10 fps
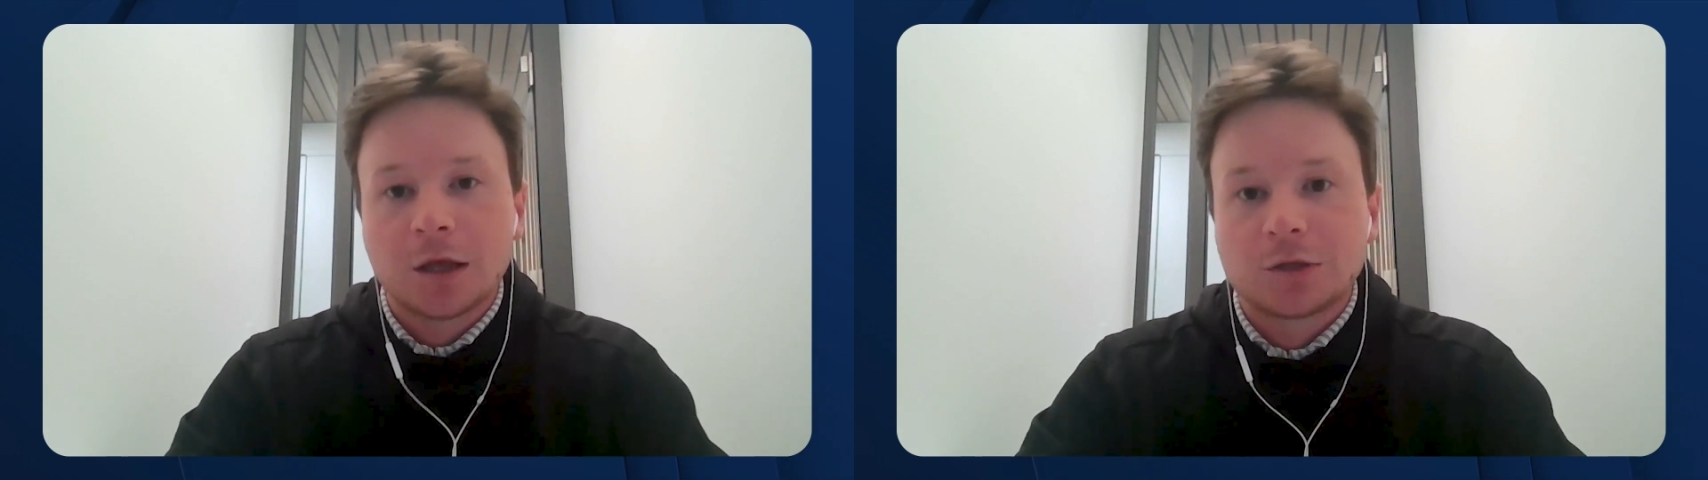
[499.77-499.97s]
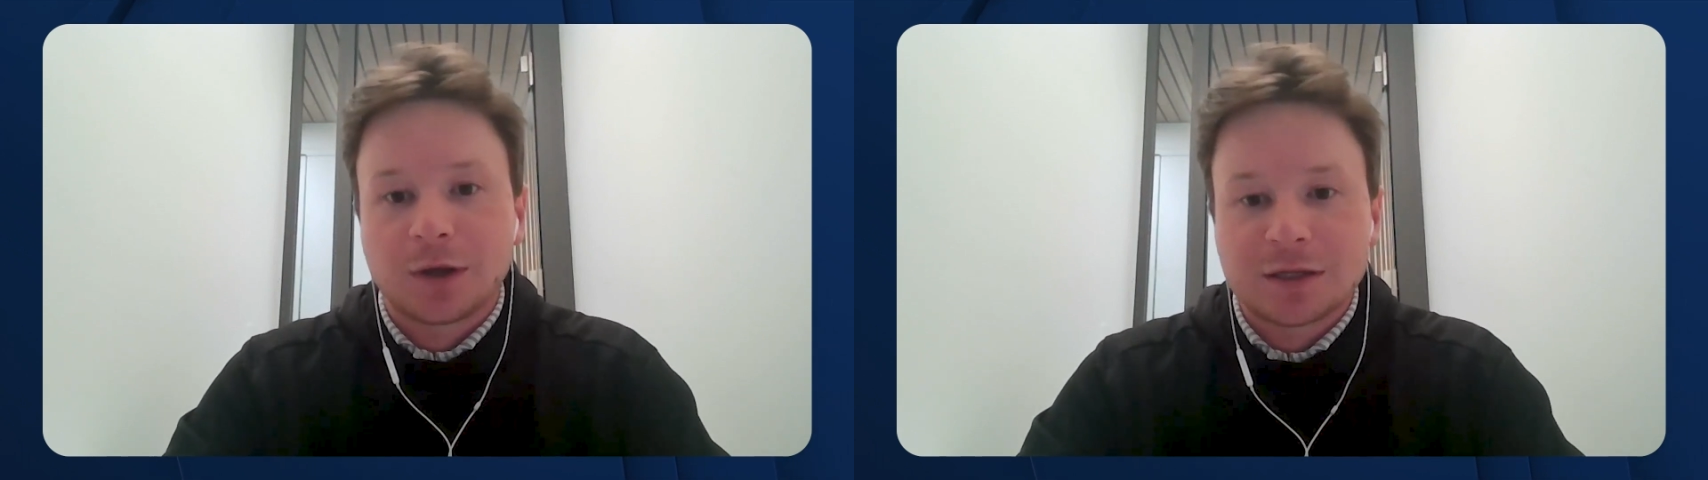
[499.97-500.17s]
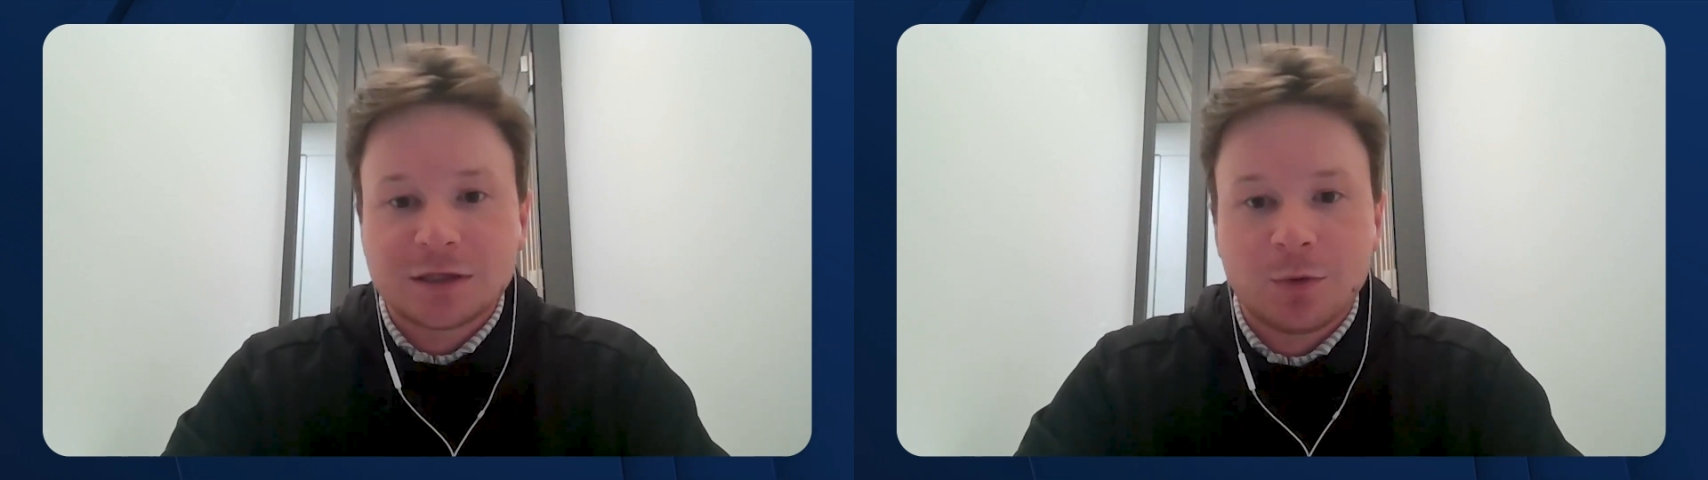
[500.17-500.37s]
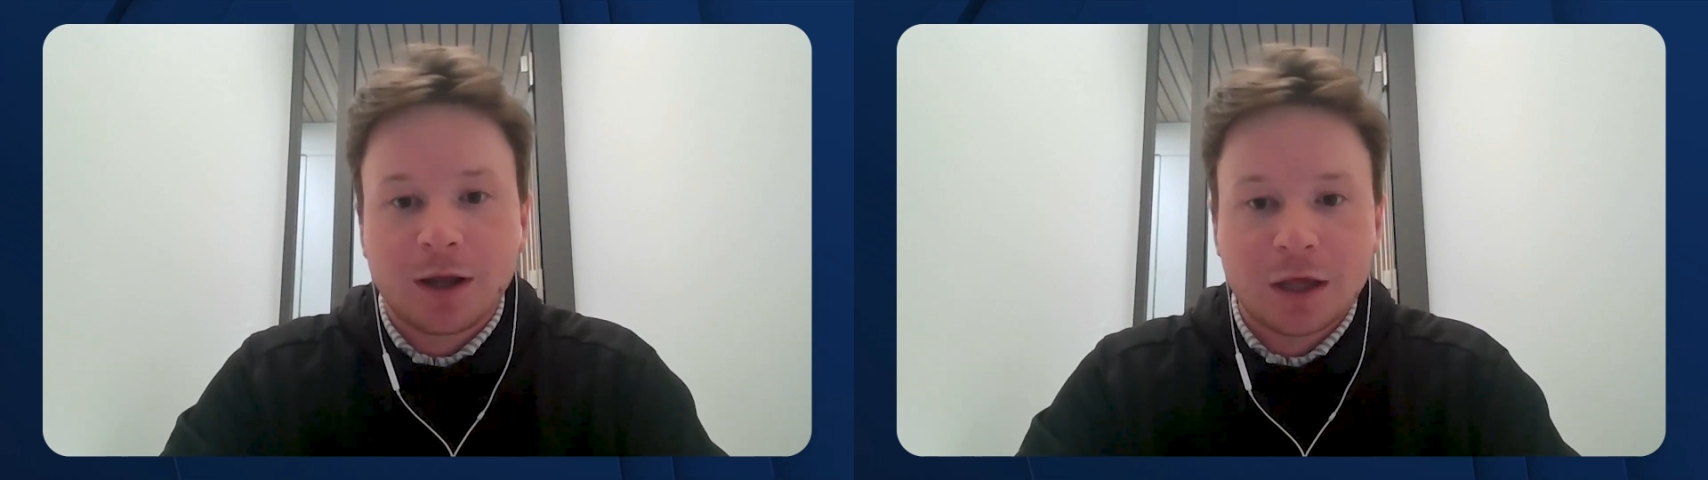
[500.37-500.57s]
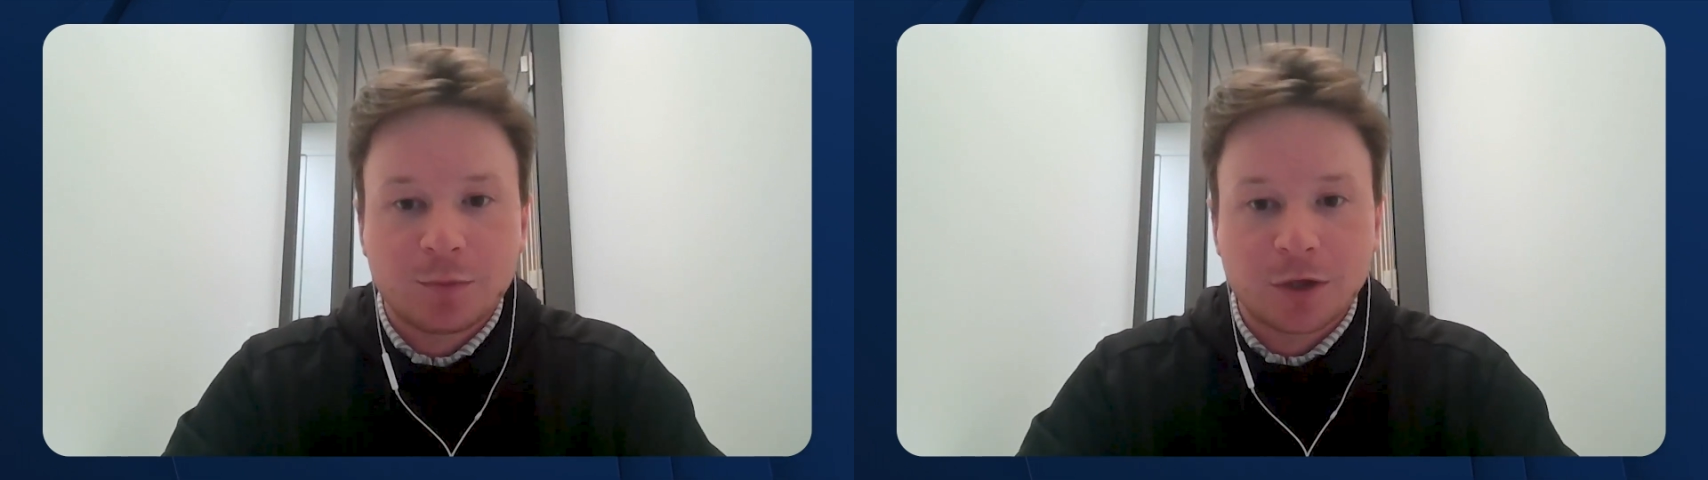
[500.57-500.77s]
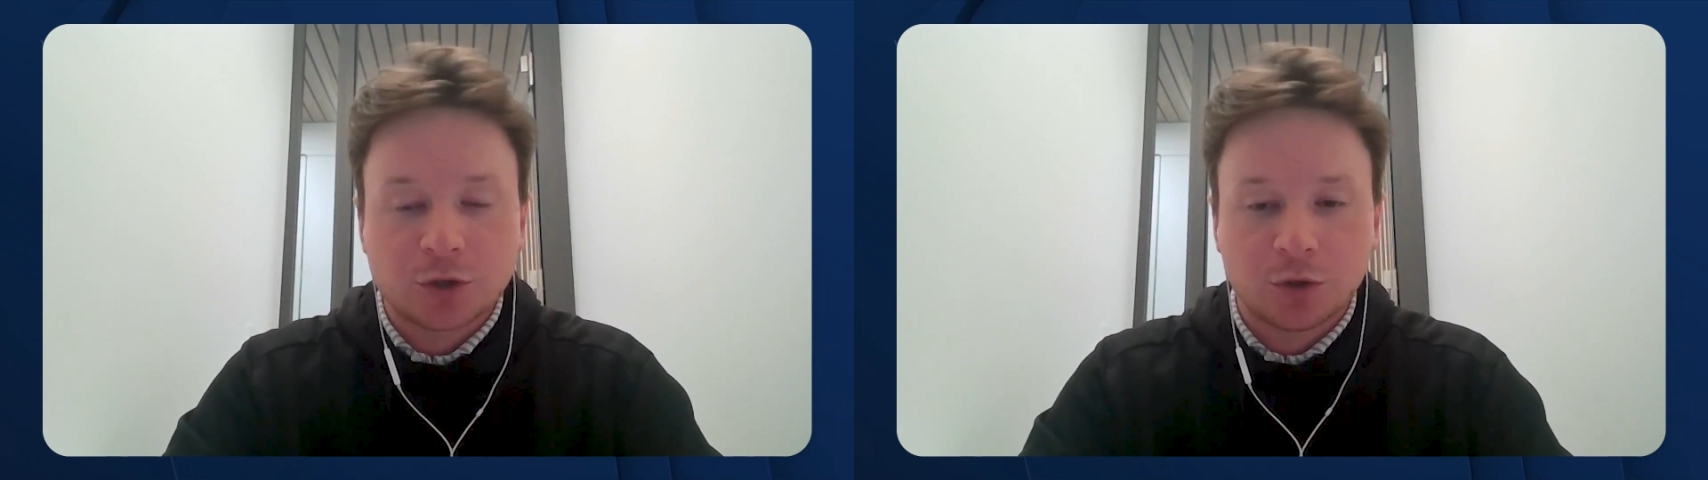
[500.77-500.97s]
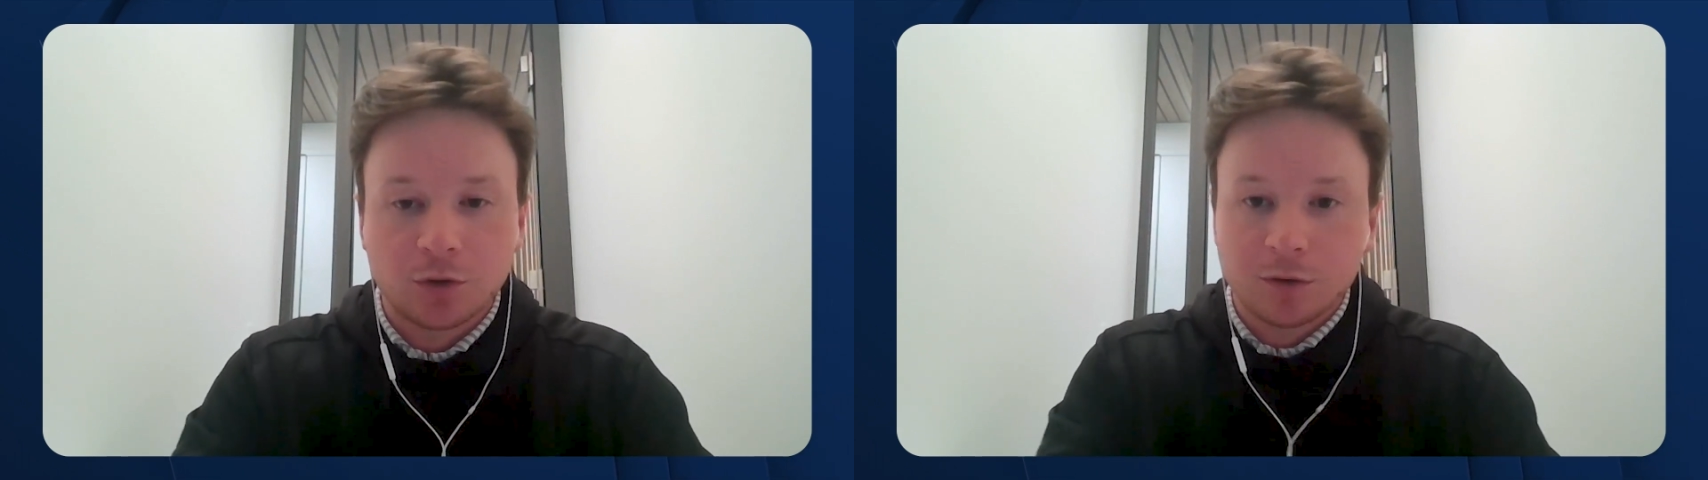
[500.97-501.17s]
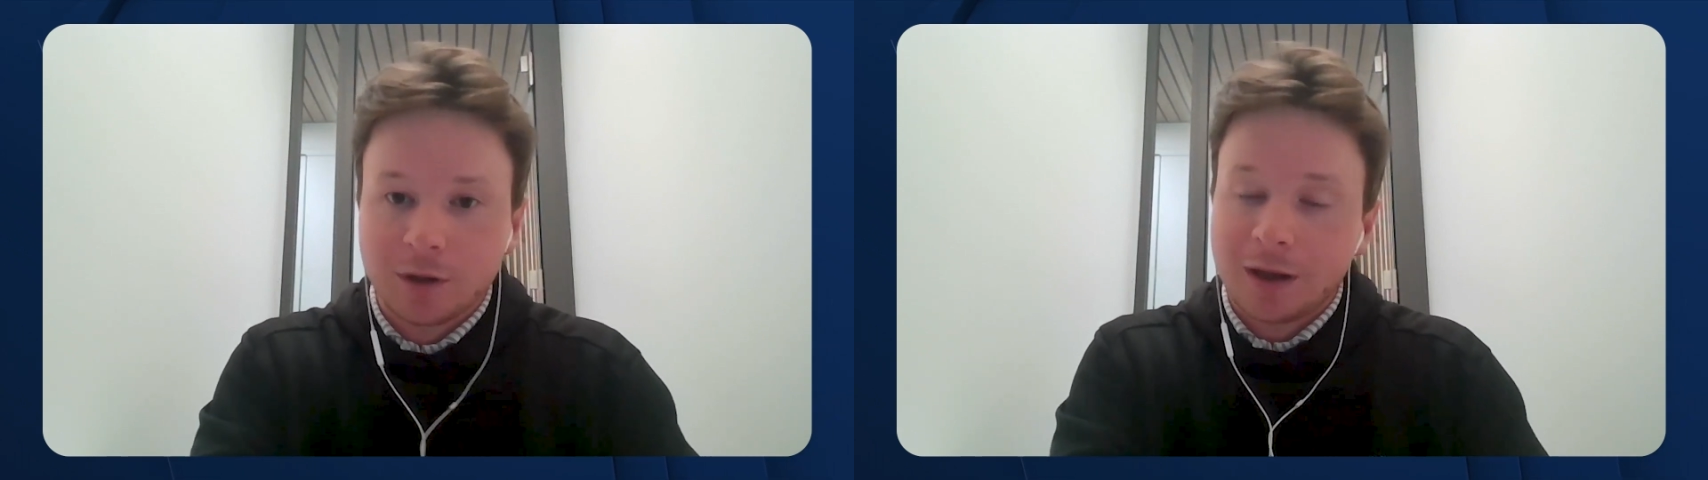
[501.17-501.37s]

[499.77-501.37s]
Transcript: So I can see why Keith Mitchell,